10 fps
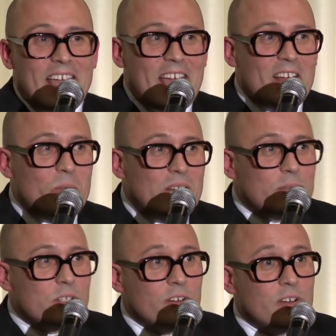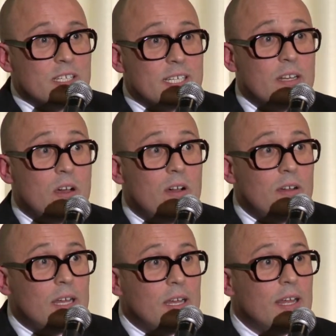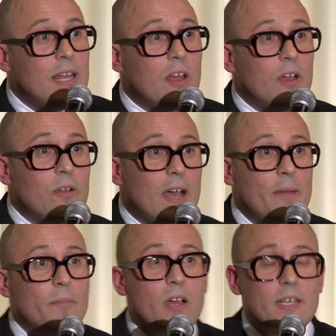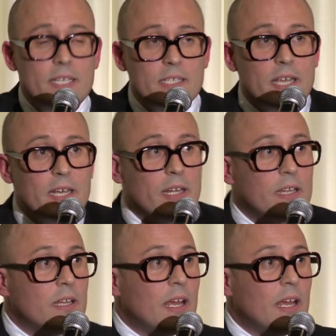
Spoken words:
And I went up to her and I said, hello, I need to get a